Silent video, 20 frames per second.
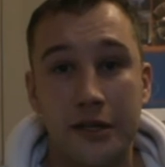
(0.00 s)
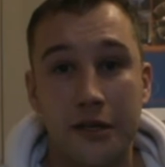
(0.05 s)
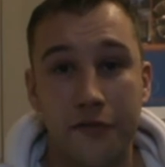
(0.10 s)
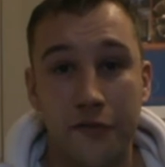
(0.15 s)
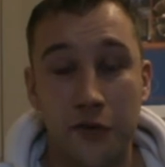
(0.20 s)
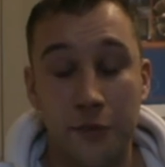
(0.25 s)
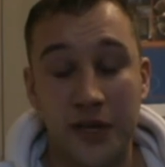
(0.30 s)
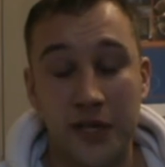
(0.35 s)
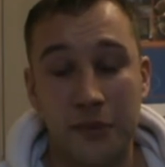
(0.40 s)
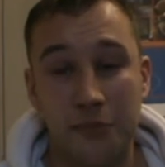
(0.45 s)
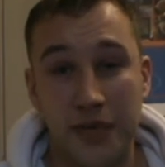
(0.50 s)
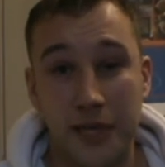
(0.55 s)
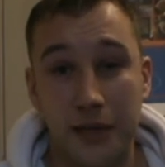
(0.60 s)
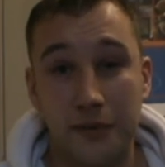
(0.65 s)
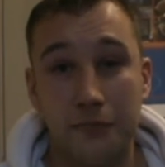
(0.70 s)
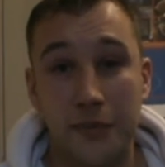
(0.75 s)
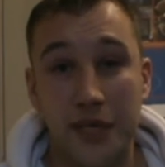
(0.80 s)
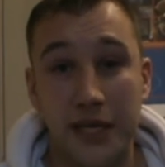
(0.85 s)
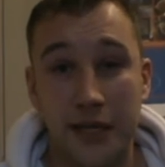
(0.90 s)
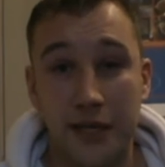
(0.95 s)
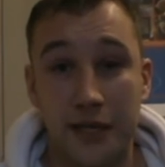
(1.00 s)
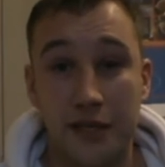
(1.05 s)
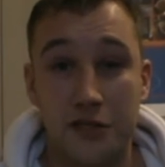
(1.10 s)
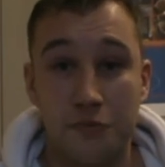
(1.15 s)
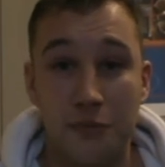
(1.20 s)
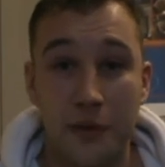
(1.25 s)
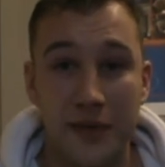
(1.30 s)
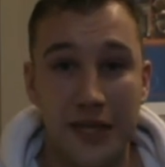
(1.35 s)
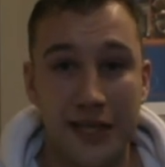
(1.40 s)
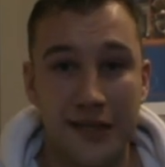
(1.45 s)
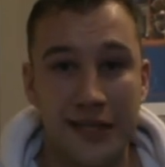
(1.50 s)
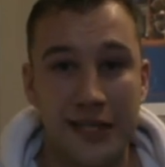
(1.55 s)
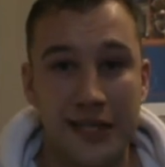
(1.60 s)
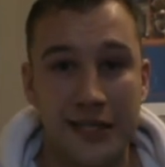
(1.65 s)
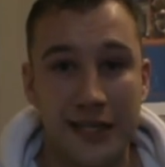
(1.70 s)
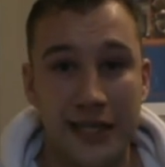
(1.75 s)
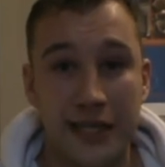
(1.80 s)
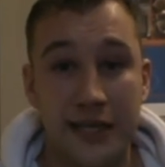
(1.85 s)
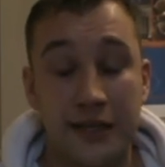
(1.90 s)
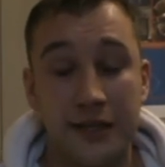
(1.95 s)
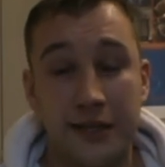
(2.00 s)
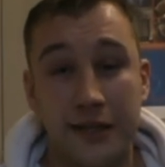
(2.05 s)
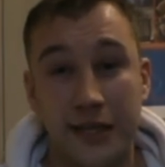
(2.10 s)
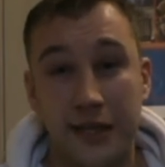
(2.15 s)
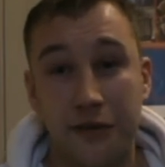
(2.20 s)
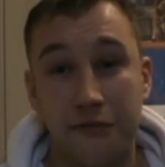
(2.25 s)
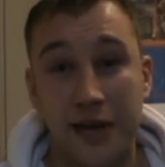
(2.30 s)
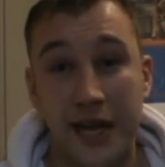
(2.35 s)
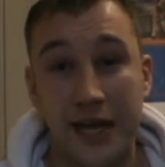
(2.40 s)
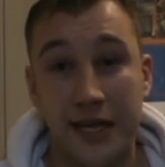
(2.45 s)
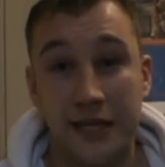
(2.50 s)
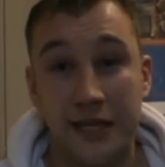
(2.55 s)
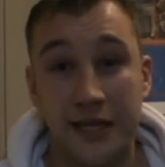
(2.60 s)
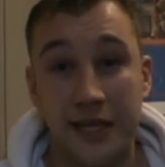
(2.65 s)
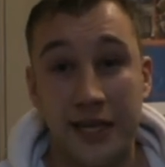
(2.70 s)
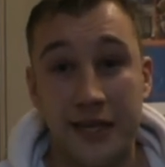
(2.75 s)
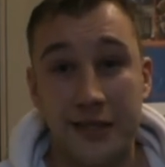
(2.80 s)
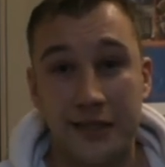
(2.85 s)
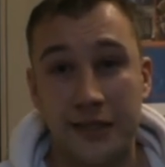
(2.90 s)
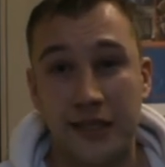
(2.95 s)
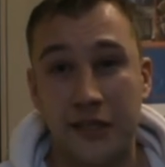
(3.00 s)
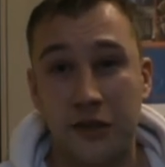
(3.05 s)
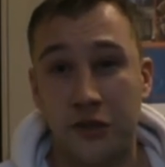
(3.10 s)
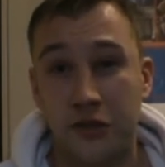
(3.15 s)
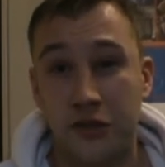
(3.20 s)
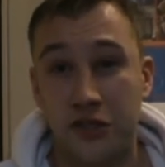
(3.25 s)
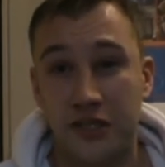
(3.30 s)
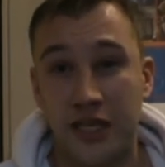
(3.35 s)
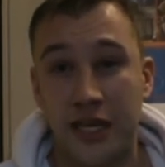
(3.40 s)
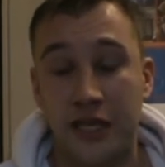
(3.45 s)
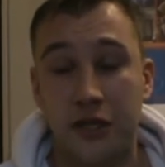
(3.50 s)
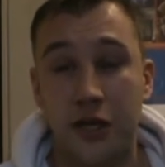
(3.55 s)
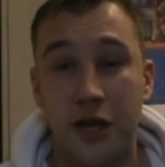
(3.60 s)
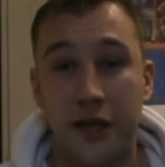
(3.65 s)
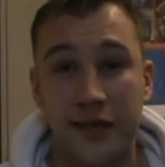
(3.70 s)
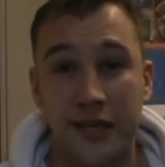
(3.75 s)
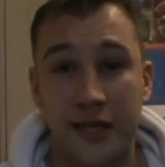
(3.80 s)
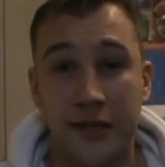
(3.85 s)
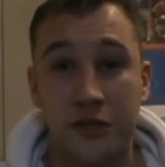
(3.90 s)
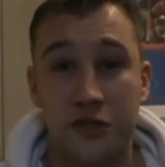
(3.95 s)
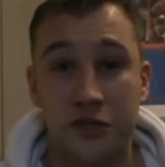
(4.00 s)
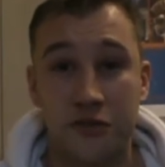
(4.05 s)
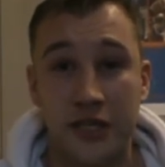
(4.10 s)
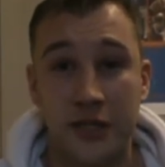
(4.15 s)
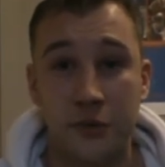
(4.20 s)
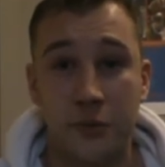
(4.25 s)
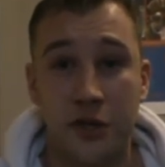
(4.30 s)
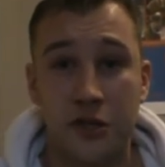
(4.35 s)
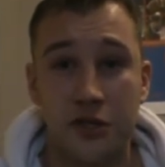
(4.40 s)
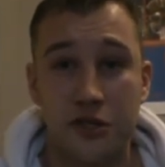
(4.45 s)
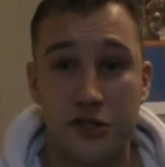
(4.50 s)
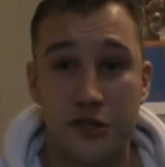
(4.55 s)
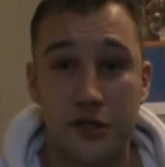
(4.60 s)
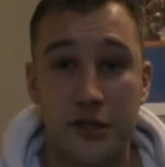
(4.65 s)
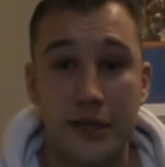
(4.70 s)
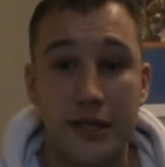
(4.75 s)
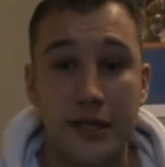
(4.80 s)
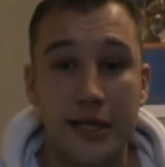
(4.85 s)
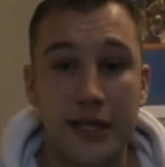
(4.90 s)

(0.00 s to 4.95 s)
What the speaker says: for me to make it as maybe a DJ and to get recognised and to understand how the industry works.